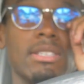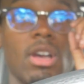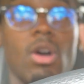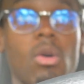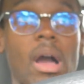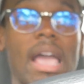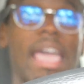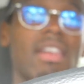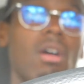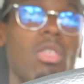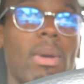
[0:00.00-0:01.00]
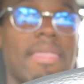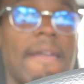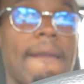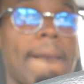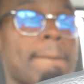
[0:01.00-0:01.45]
So I head all the way
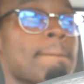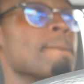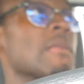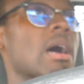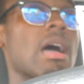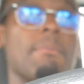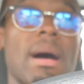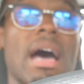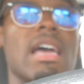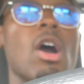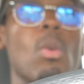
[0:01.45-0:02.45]
there. I buy an